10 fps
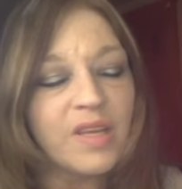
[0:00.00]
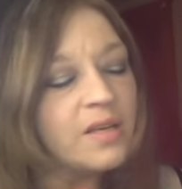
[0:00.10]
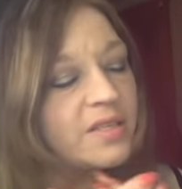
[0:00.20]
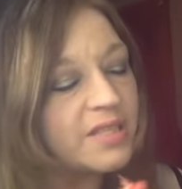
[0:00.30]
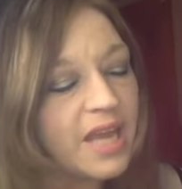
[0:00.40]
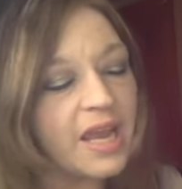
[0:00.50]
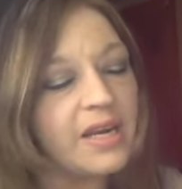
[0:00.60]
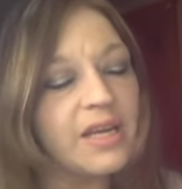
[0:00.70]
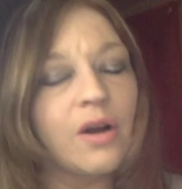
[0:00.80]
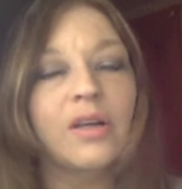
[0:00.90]

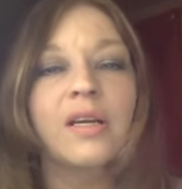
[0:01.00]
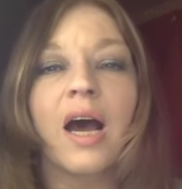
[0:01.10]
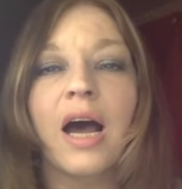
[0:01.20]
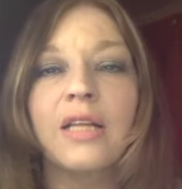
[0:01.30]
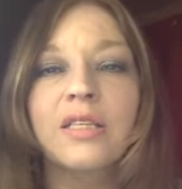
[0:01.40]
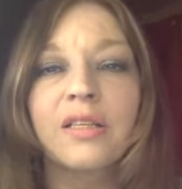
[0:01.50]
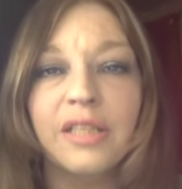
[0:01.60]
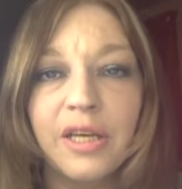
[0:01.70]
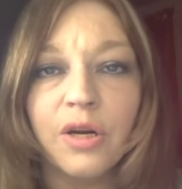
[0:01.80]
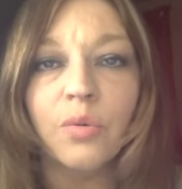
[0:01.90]
standing on God's
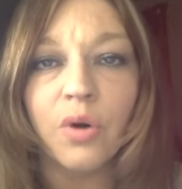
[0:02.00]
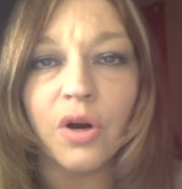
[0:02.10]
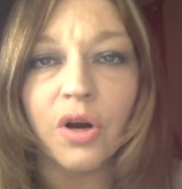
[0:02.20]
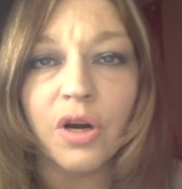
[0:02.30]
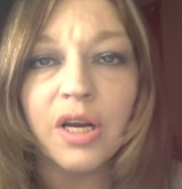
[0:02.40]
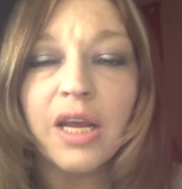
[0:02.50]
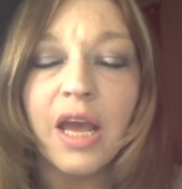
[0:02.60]
clear word